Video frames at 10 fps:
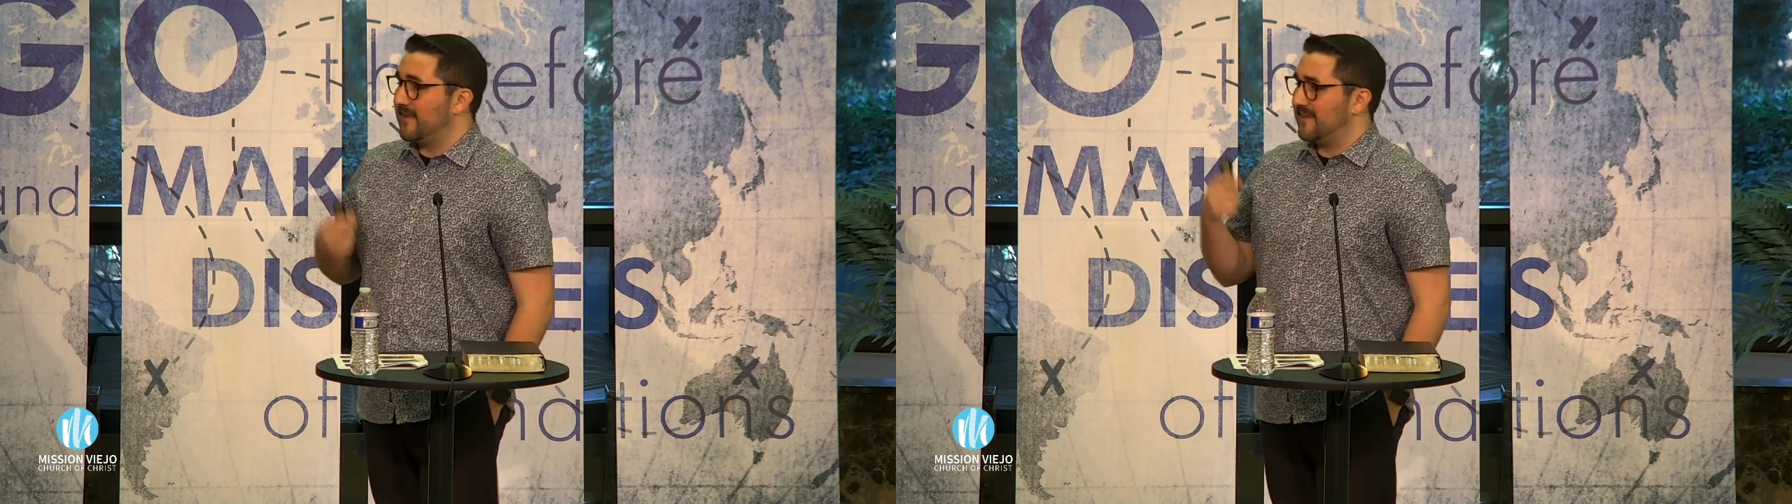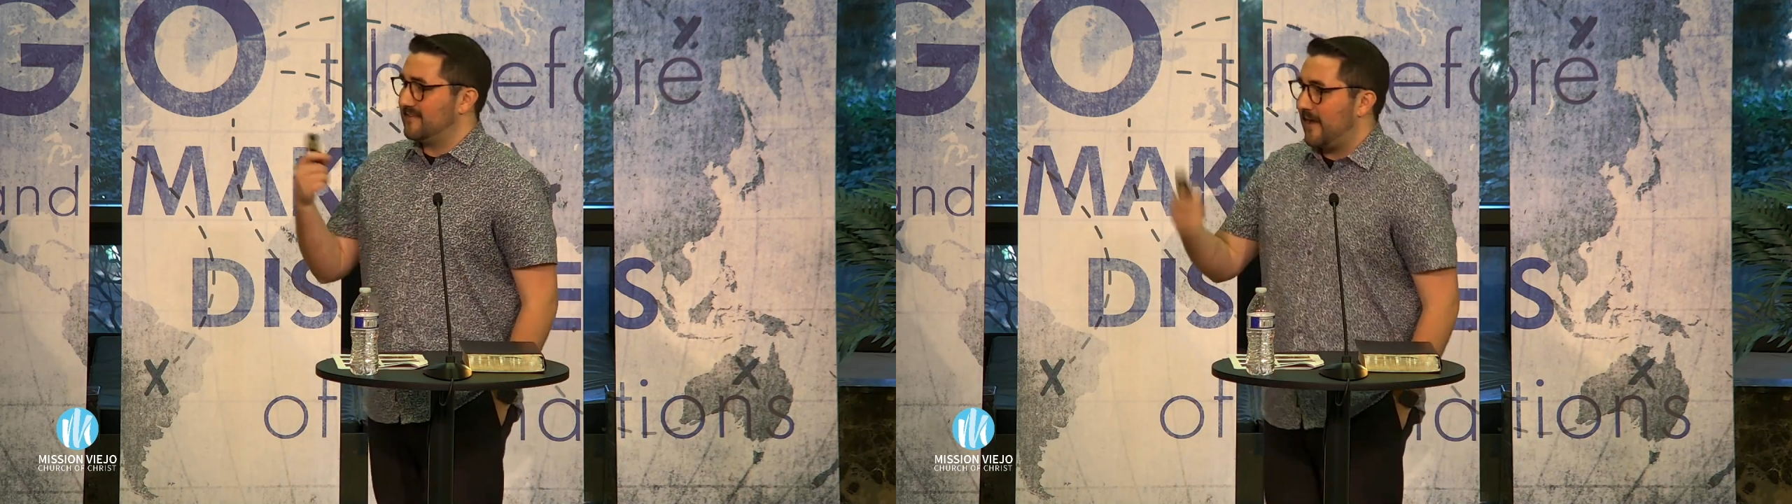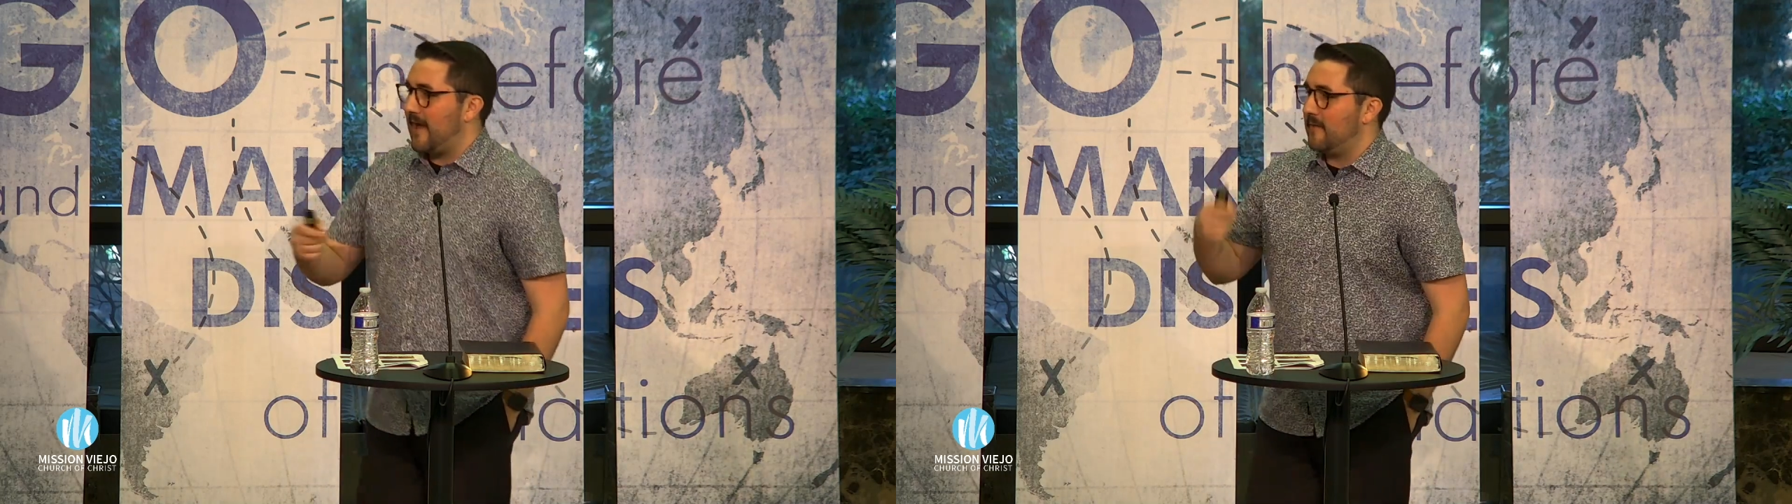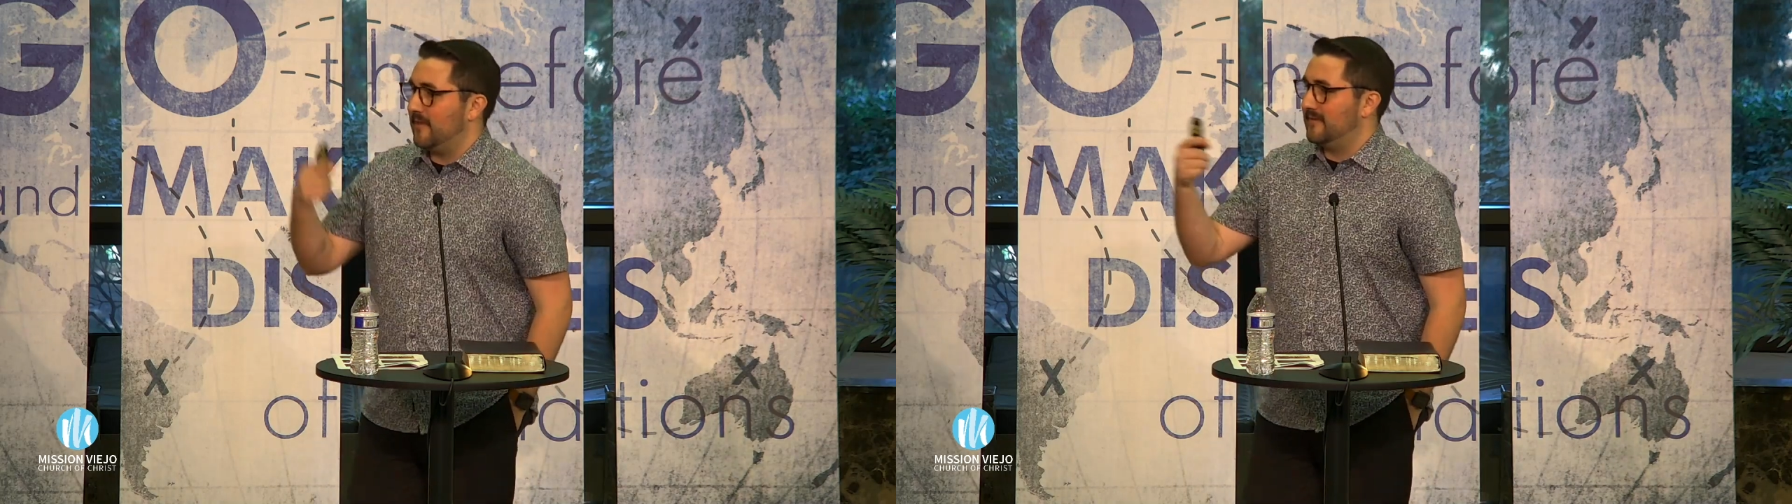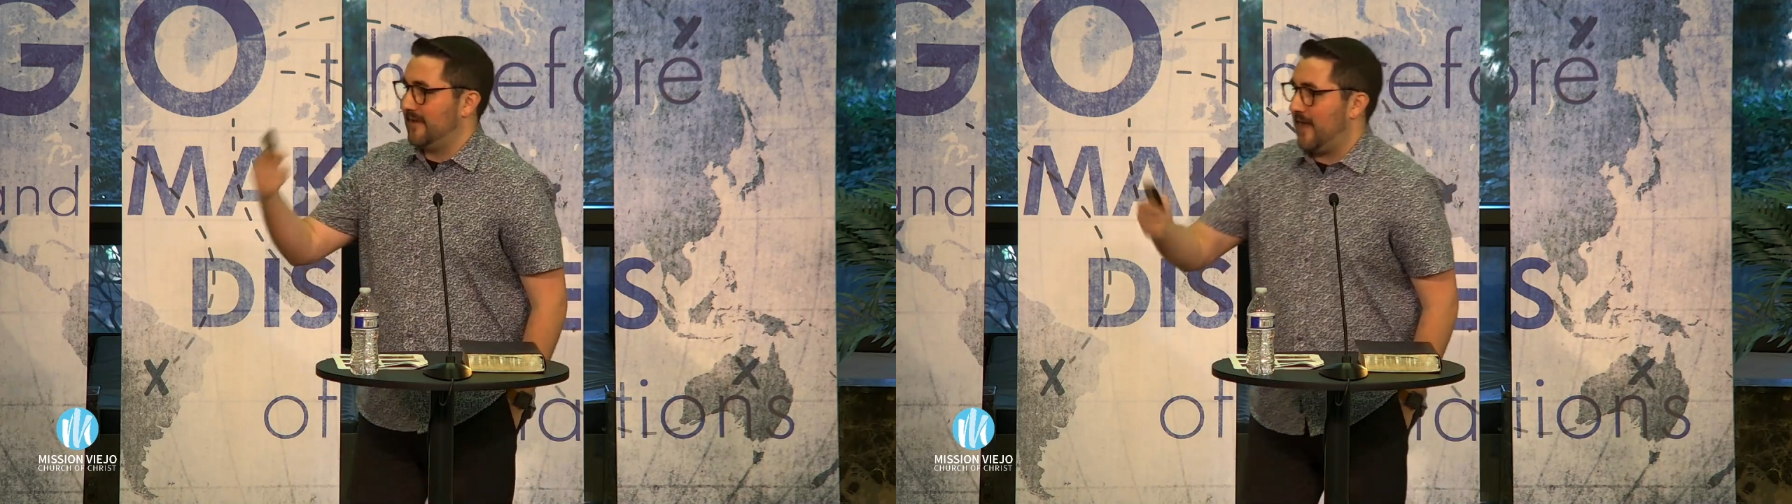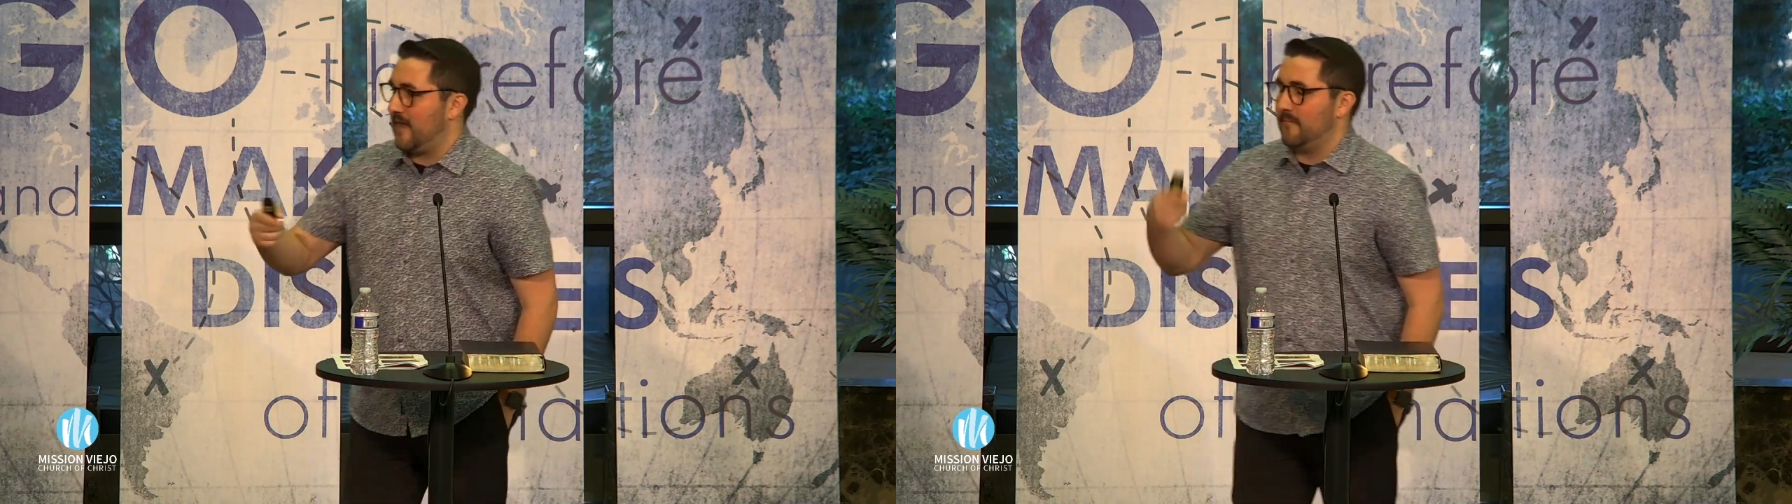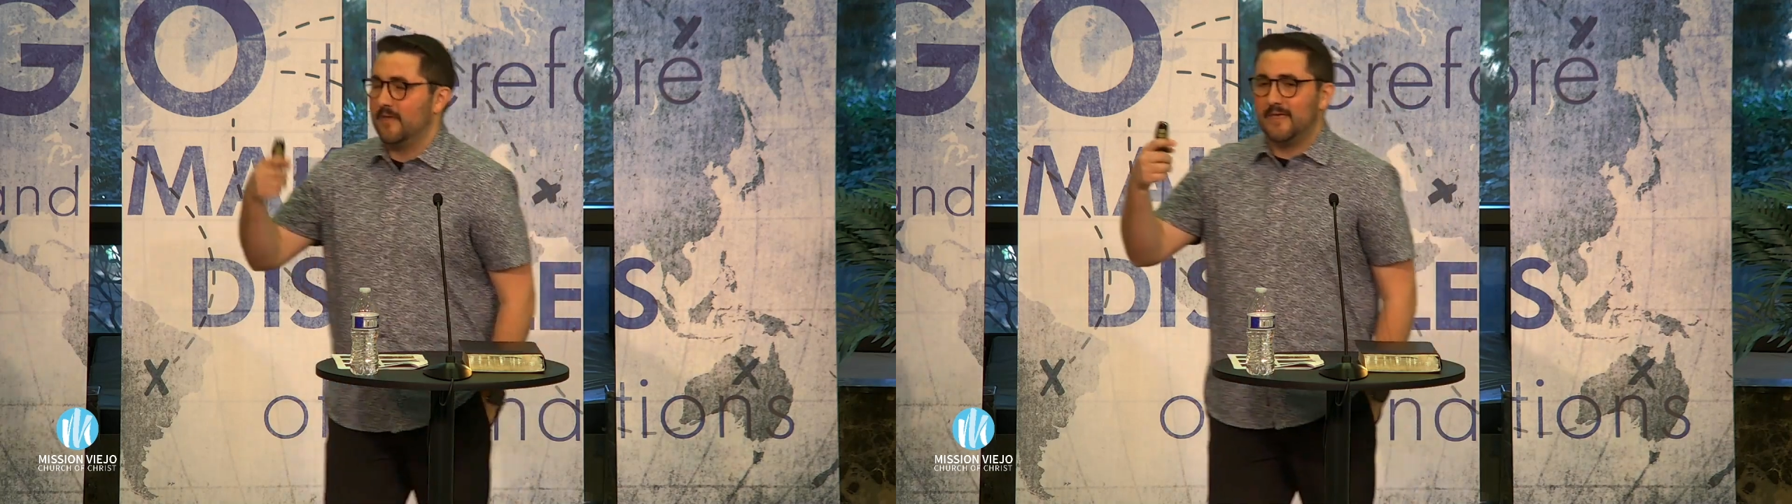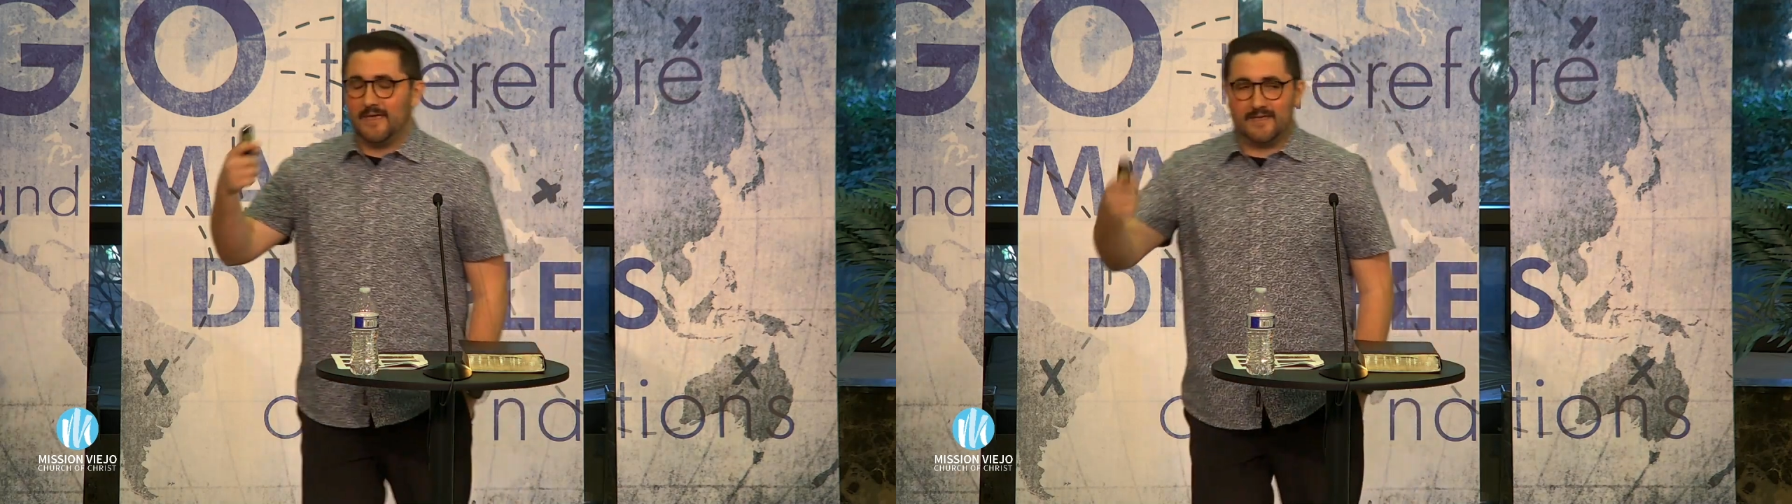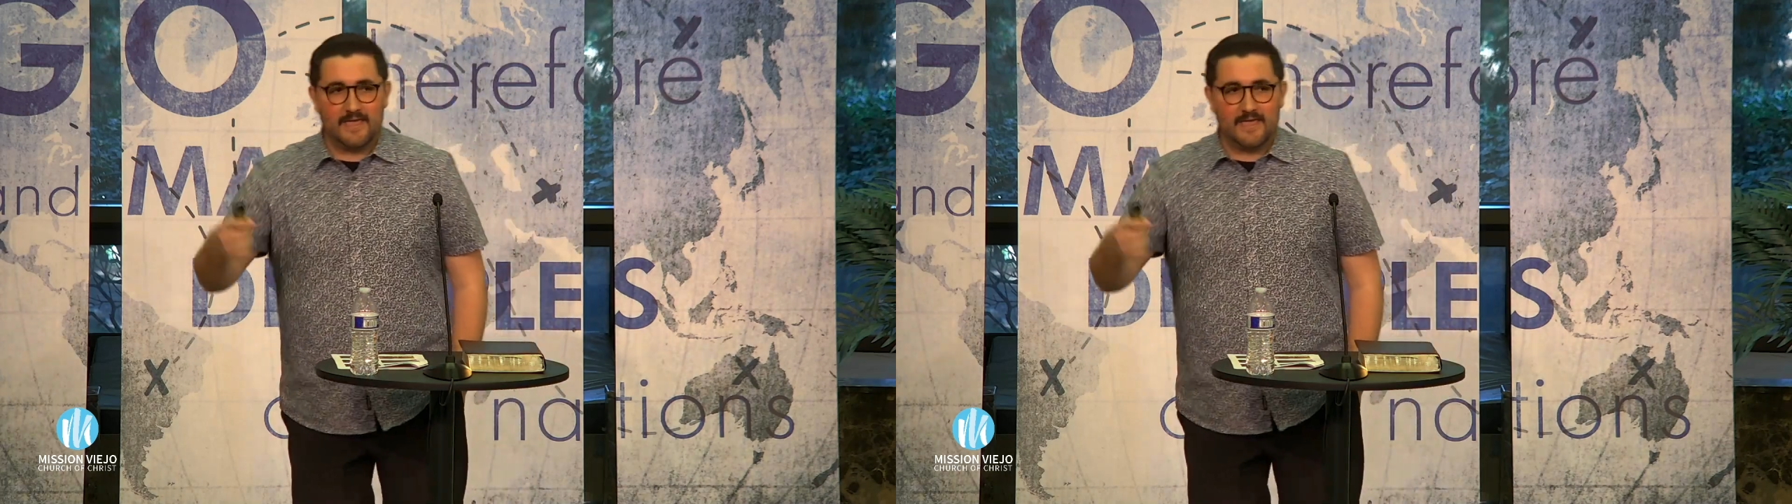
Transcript: how he has time and time